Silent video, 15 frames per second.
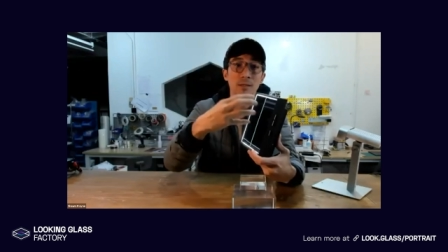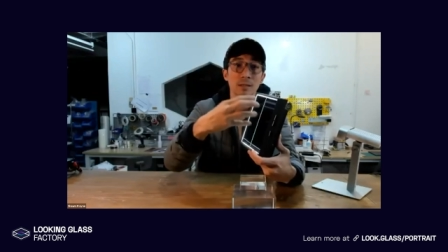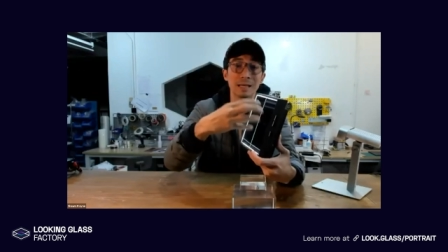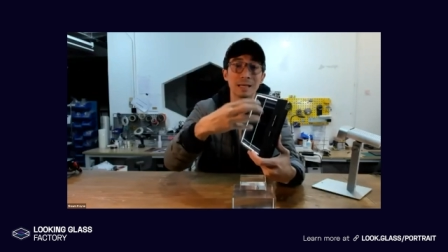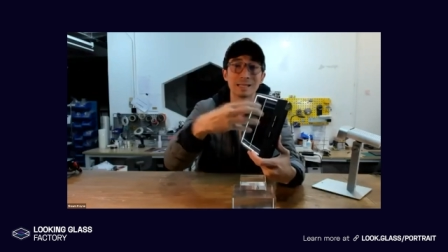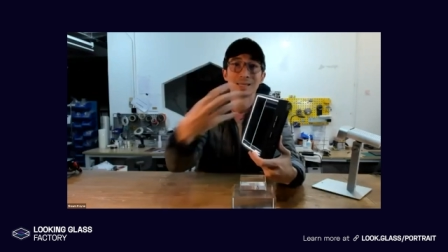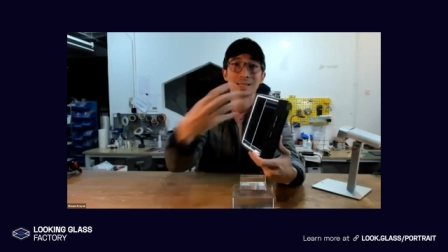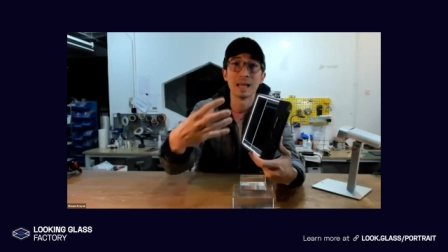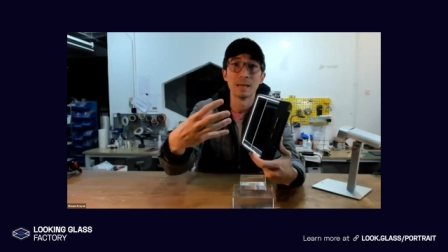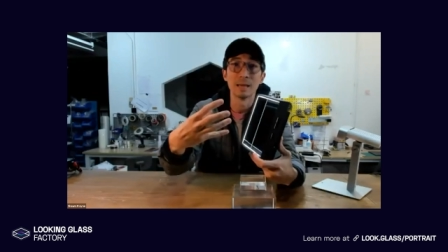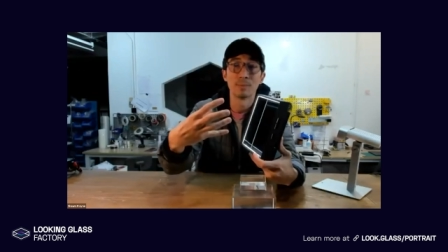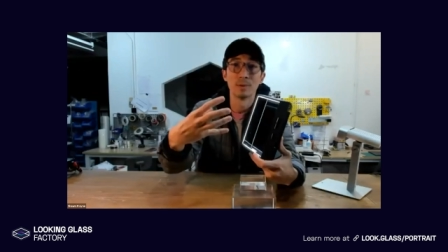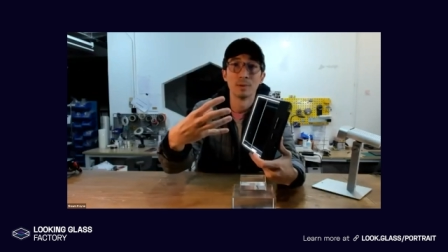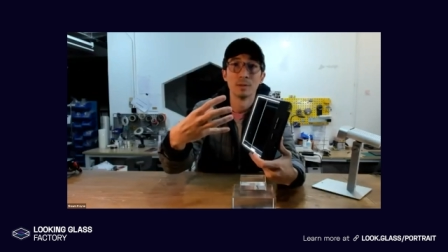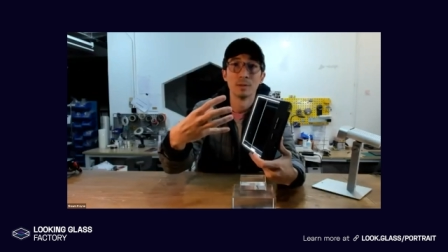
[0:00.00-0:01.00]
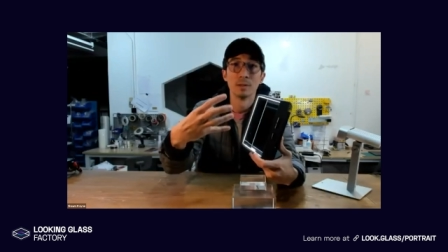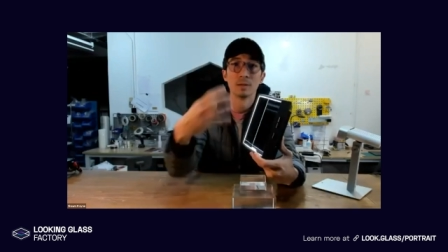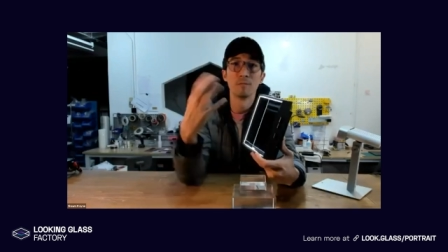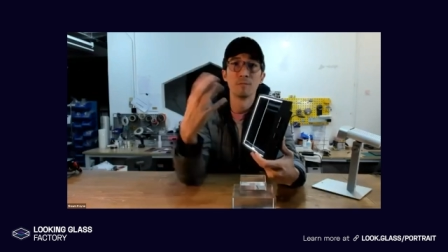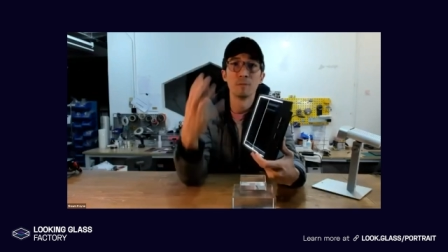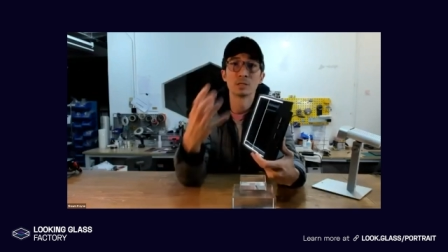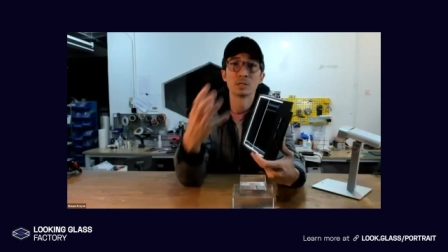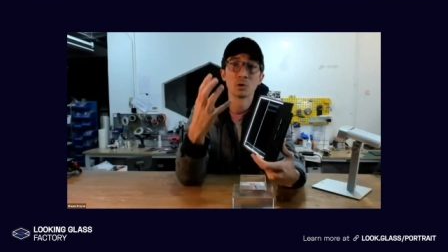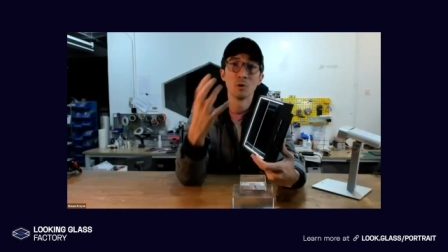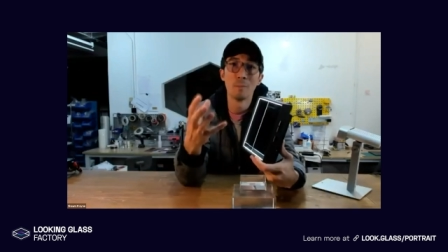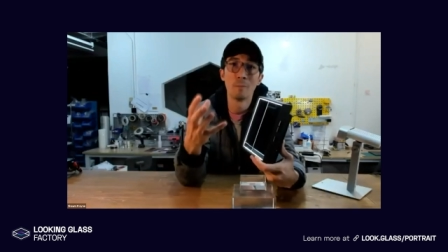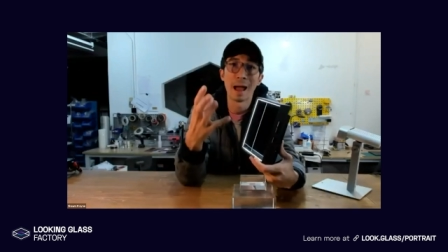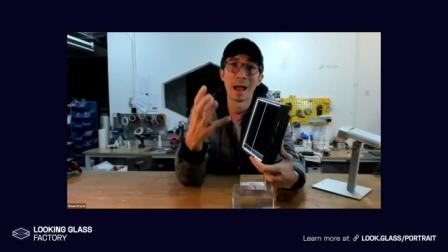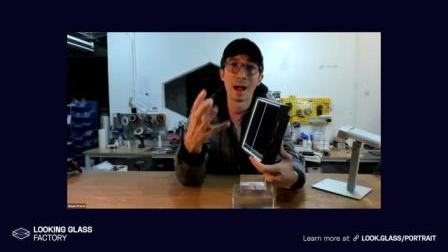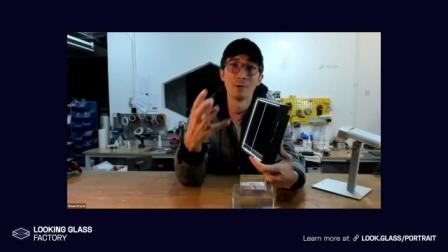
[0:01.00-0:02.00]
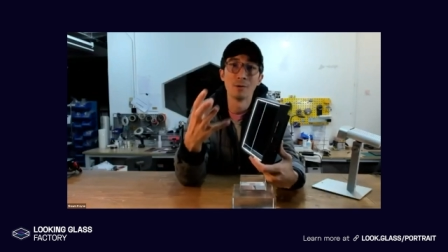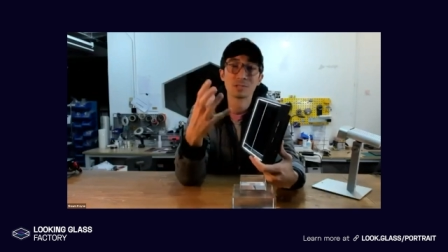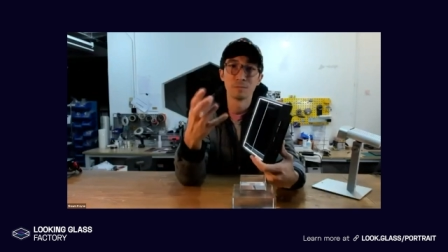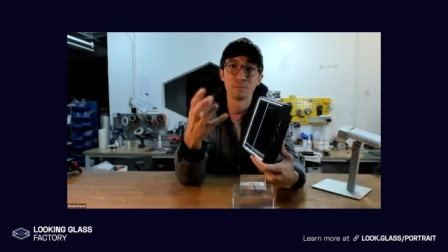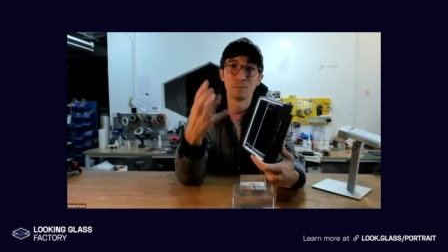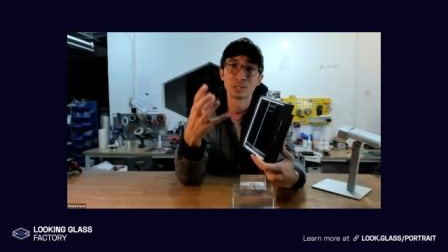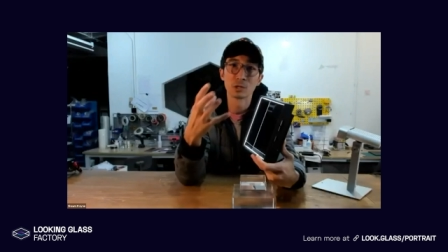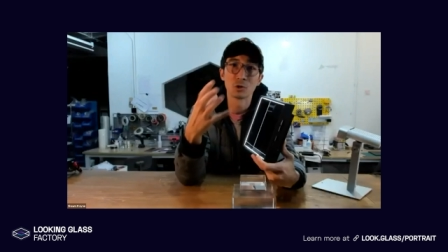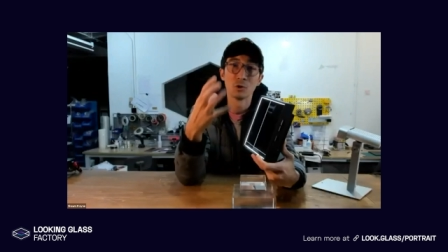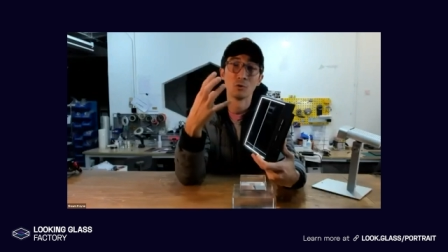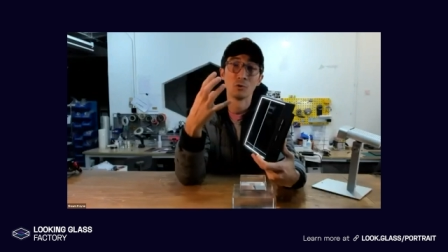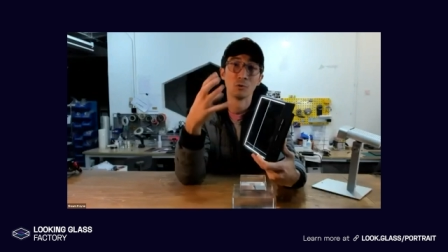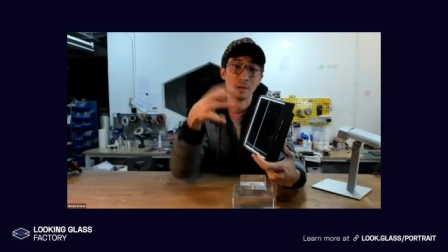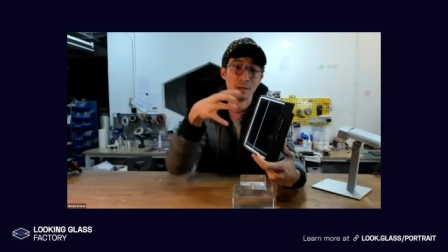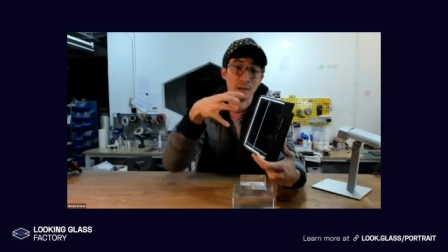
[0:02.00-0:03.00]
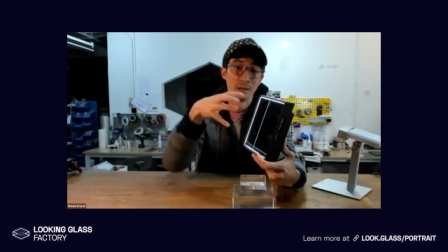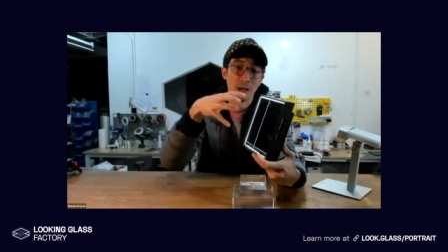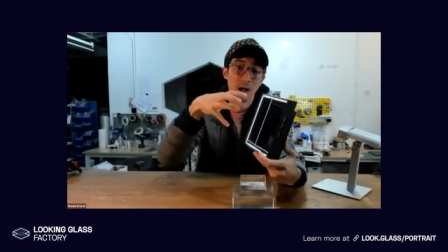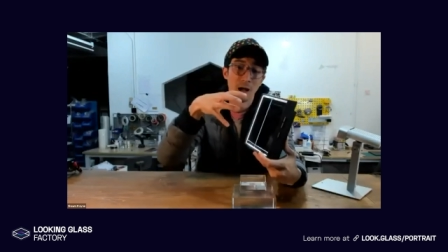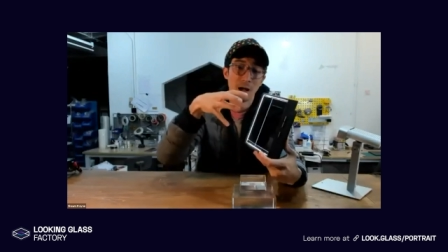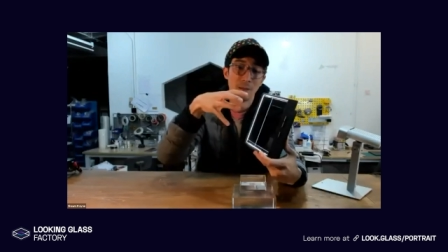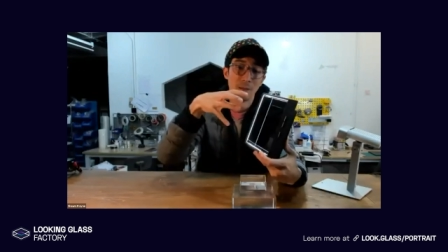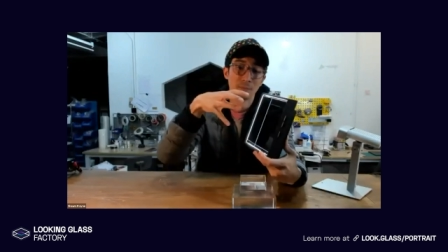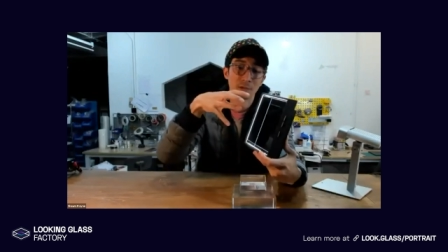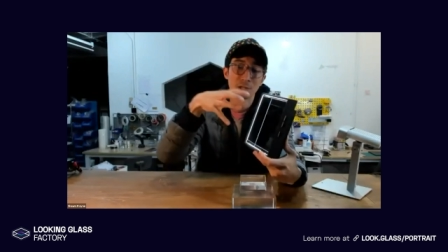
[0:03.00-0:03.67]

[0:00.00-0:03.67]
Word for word: escape the physical bounds, the physical um,